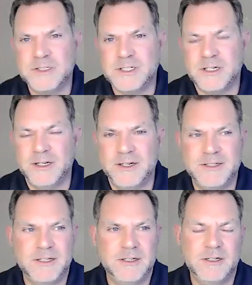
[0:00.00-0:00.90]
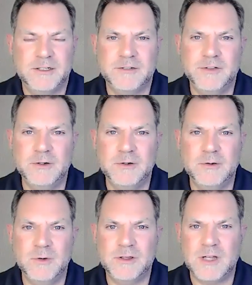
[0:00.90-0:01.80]
recently did an
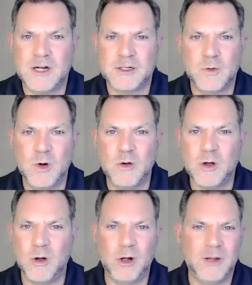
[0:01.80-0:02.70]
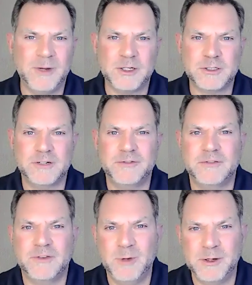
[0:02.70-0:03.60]
interview with Dr. Will Cole. I'm not sure if
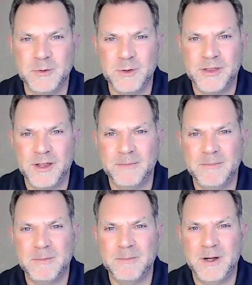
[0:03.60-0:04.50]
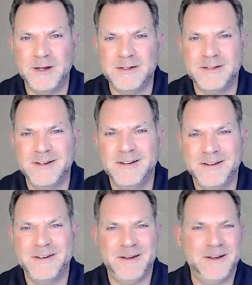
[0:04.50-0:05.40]
you're familiar with him, but yeah,
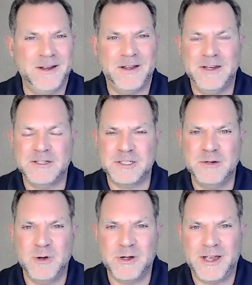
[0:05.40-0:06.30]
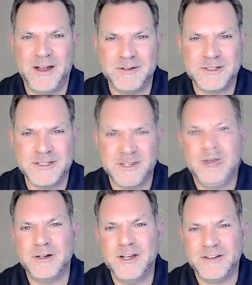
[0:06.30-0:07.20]
yeah he has a new book out uh,
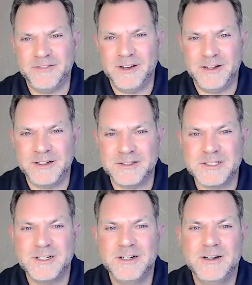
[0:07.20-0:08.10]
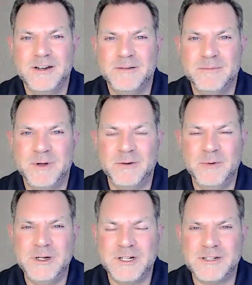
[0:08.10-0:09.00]
called Gut Feelings but
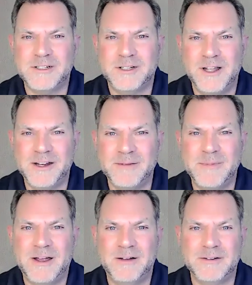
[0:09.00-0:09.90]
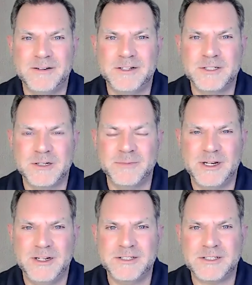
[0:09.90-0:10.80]
we talked a lot about a term
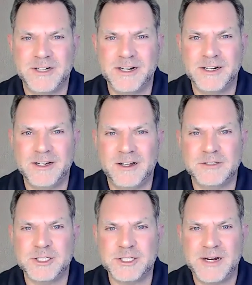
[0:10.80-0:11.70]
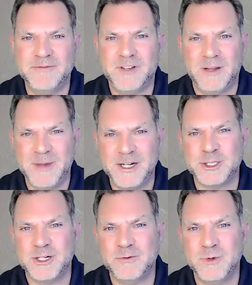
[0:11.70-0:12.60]
that he's created called
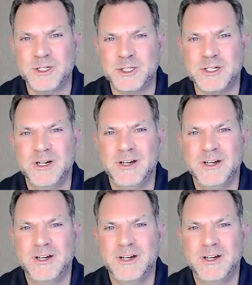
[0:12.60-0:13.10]
shameflammation, which